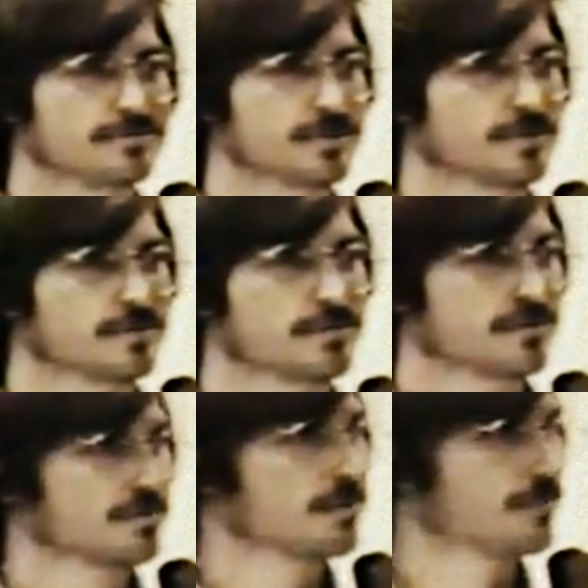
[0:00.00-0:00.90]
build our own
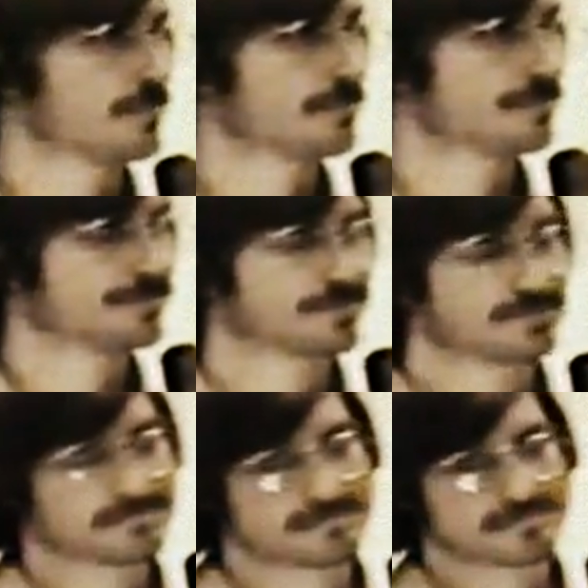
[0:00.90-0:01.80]
computer.
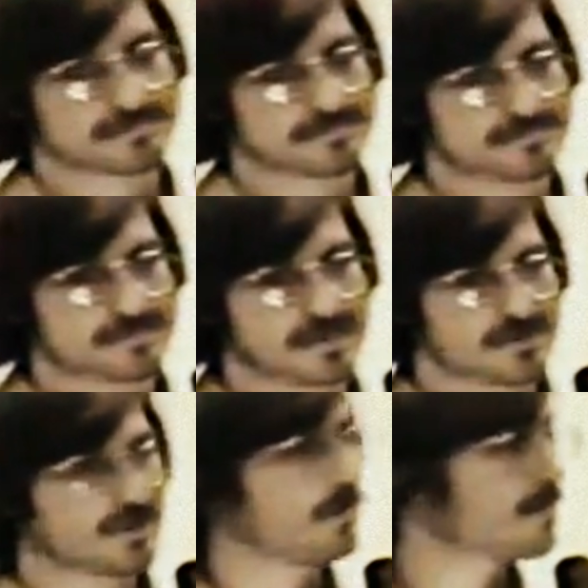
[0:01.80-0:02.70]

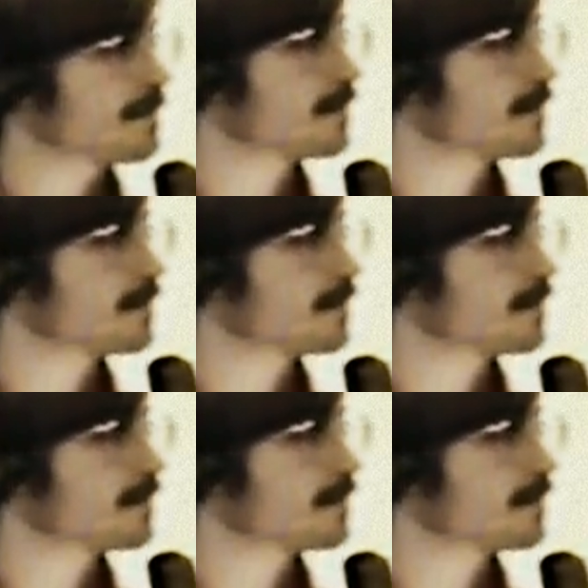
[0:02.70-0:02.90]
So we